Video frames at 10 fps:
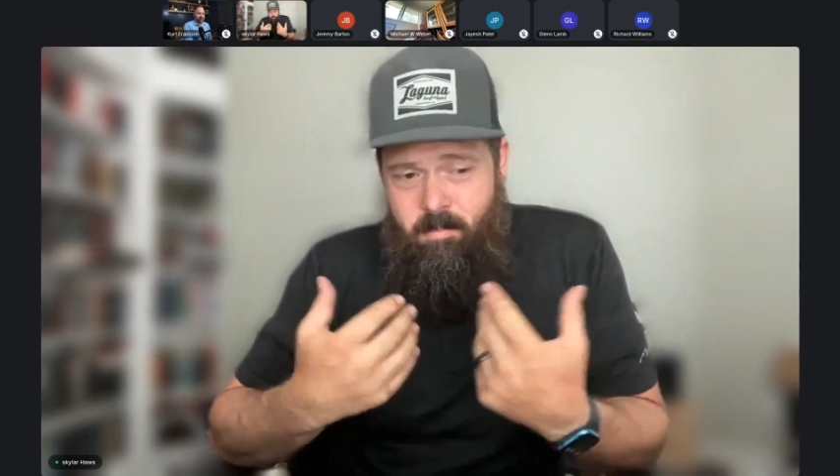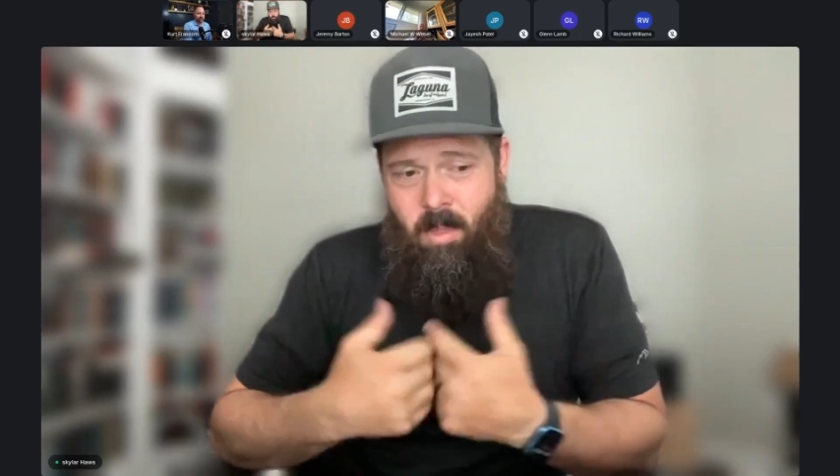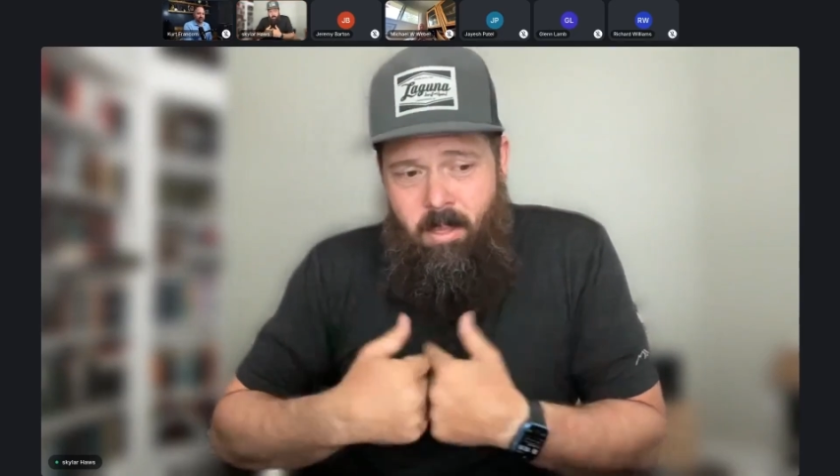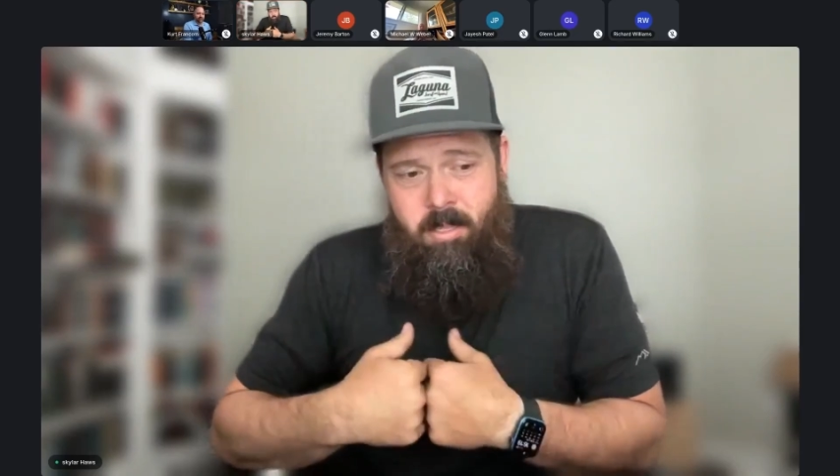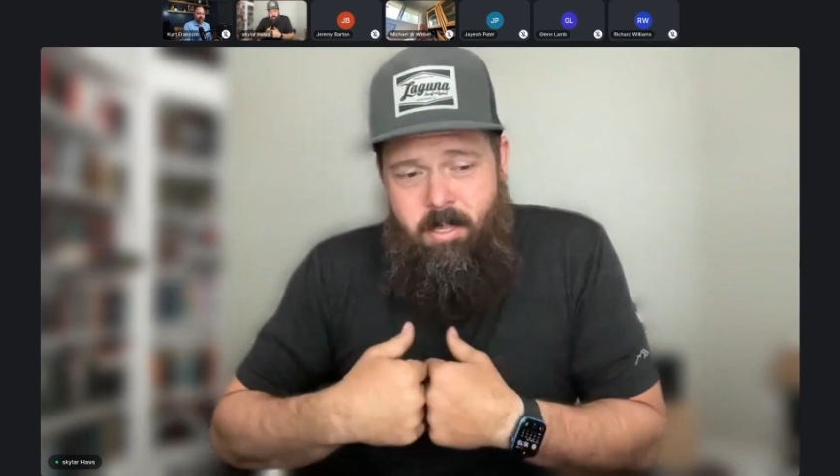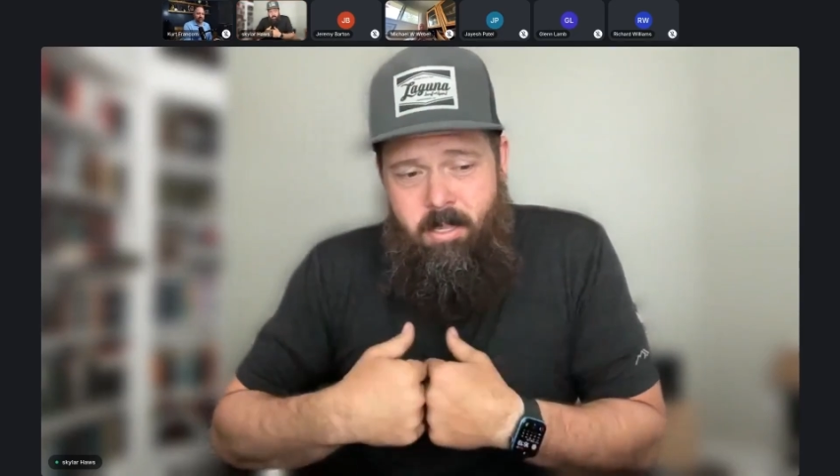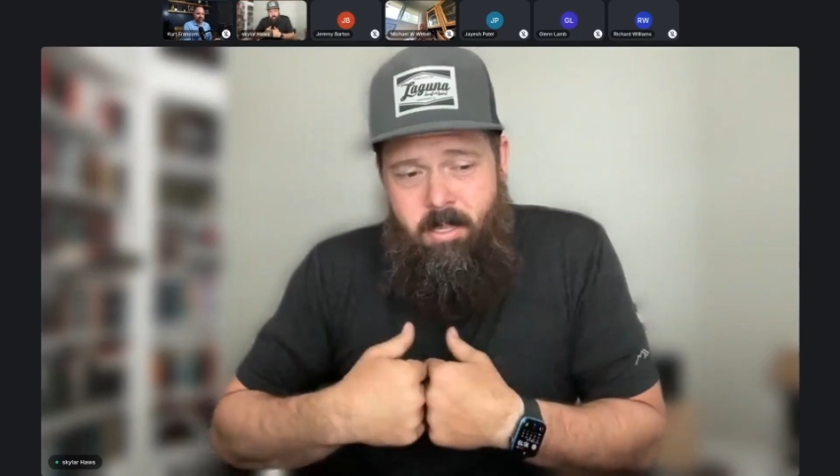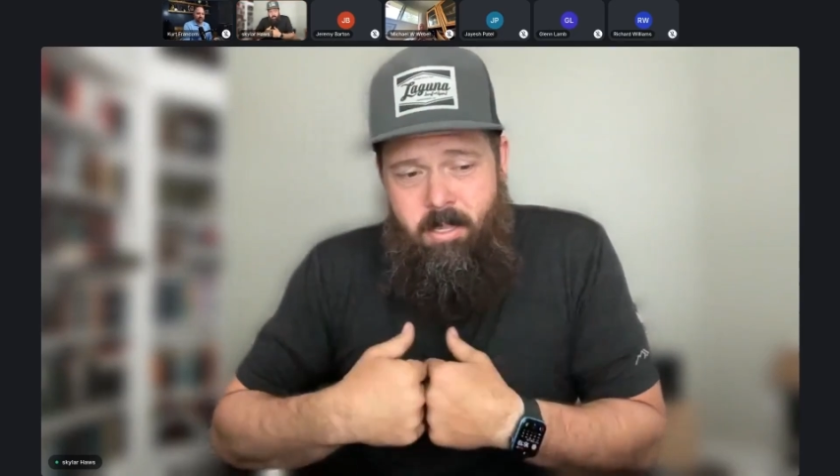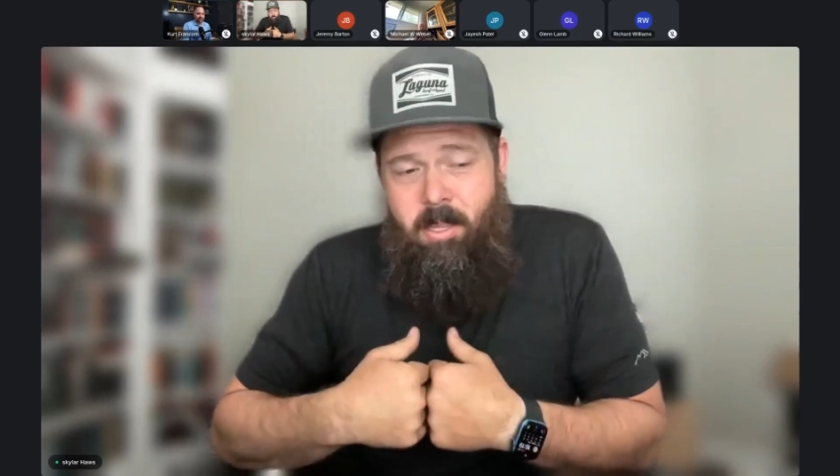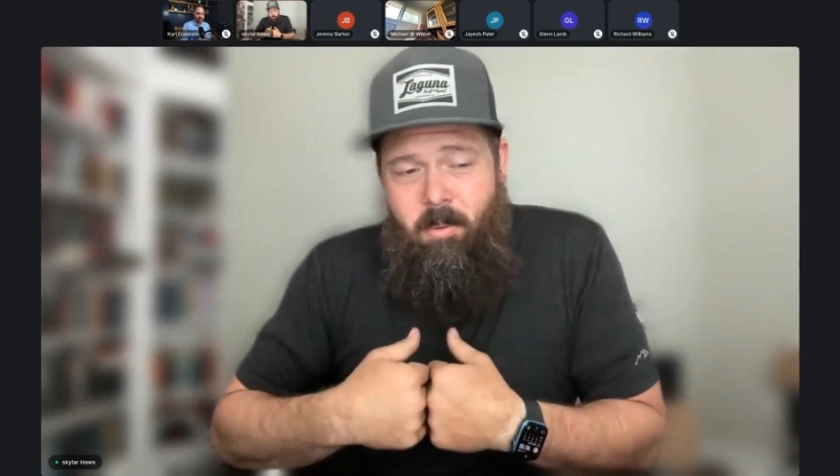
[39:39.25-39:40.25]
And
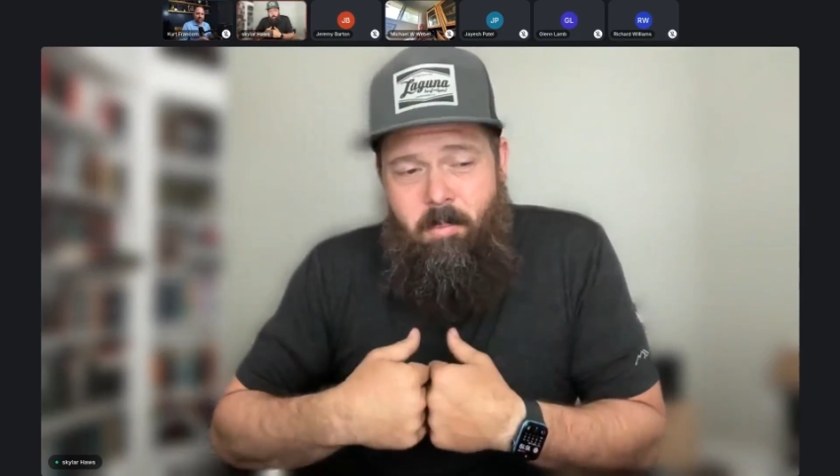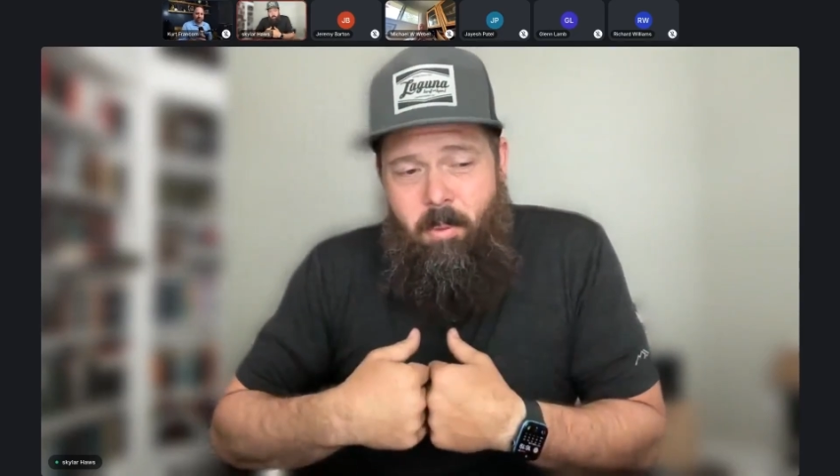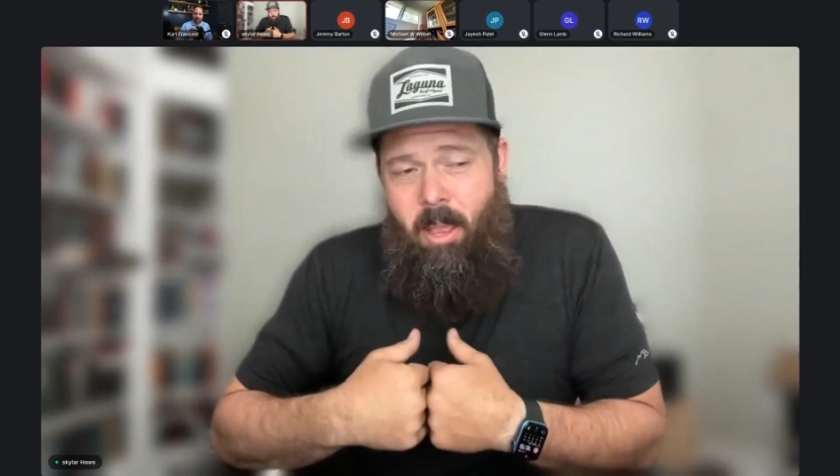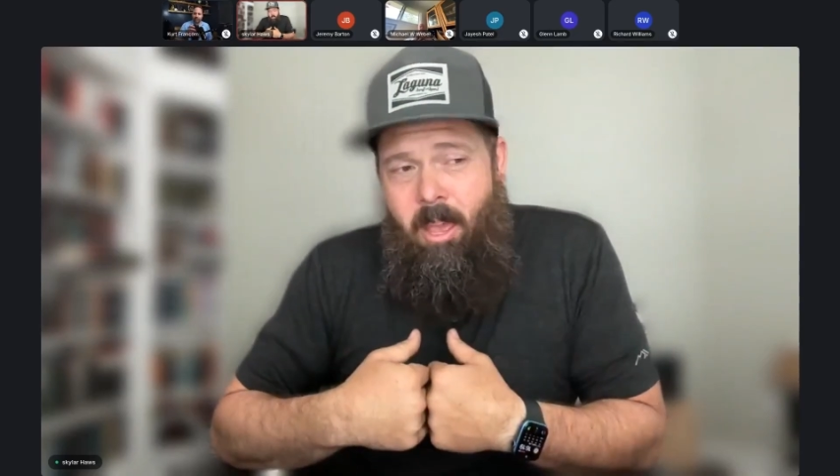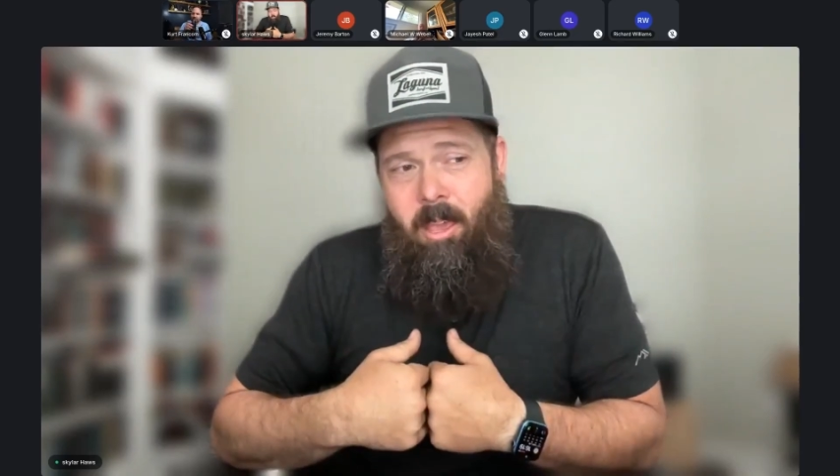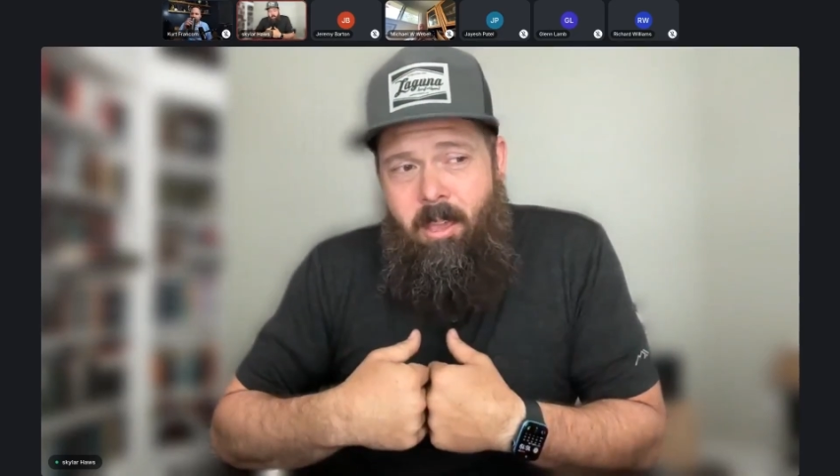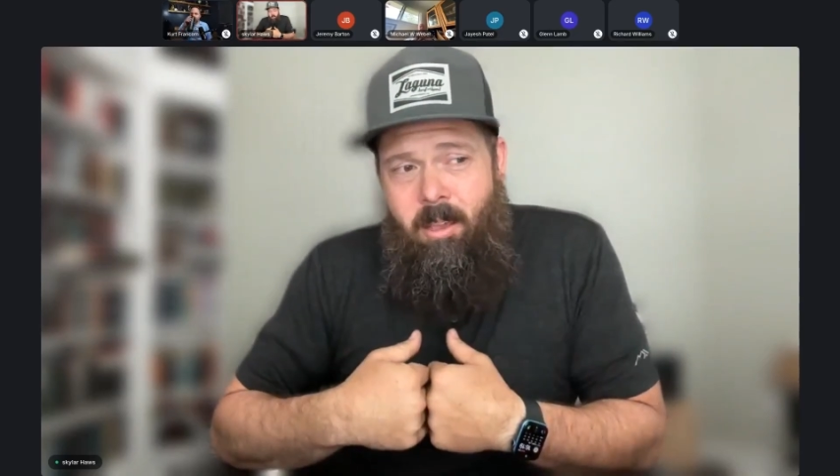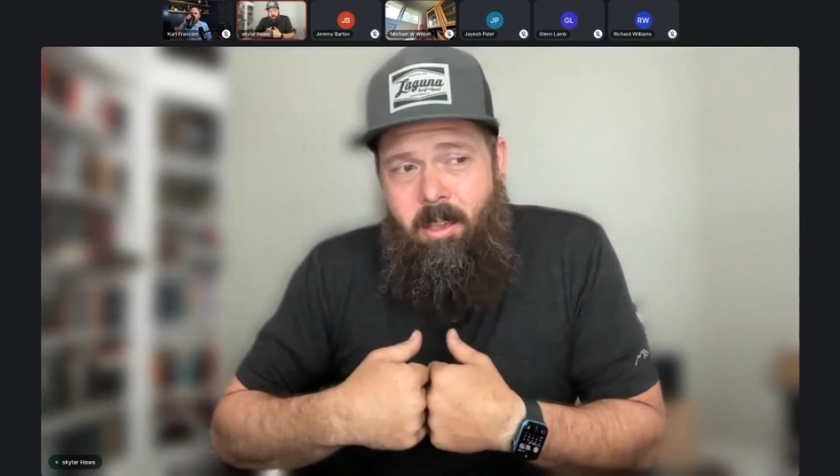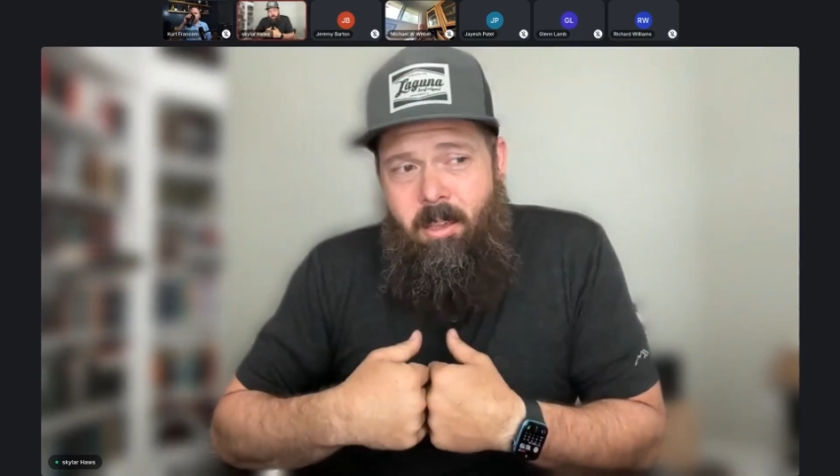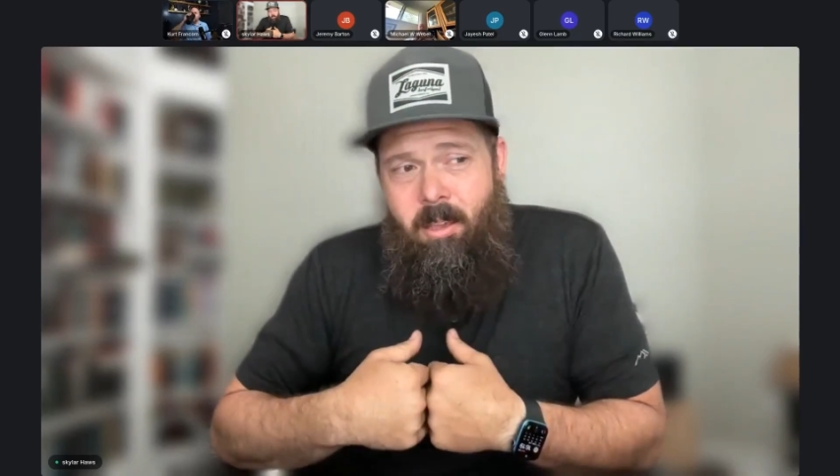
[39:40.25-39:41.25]
sometimes they would play